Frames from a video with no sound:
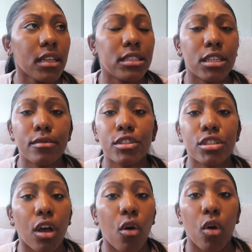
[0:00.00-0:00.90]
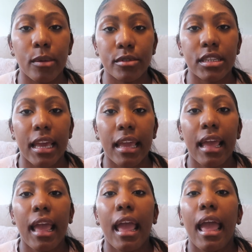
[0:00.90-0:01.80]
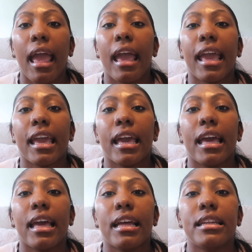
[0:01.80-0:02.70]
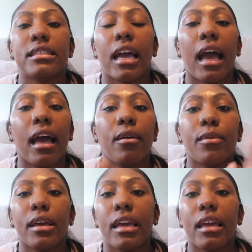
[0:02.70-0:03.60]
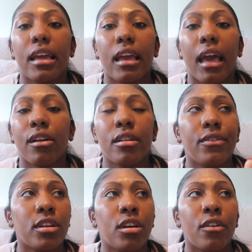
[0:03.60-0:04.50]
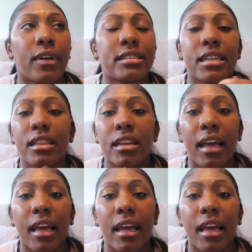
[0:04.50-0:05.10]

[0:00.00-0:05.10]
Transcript: So it was just a horrible day. And I don't even know if I stayed the